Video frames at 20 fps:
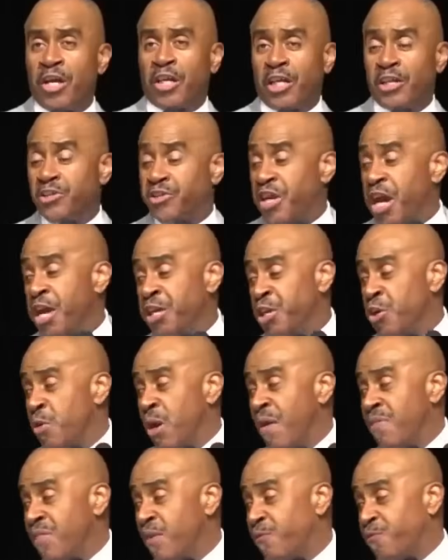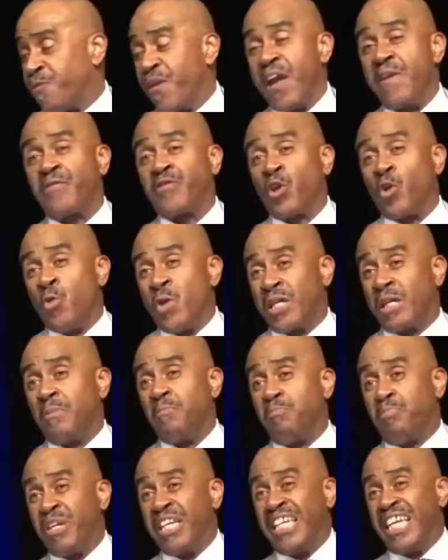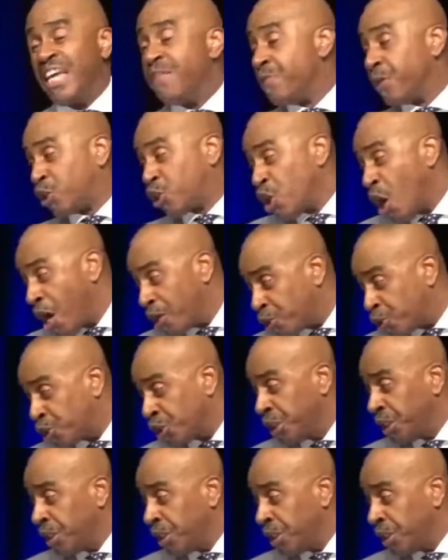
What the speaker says: to continue in the faith so we can be in the church.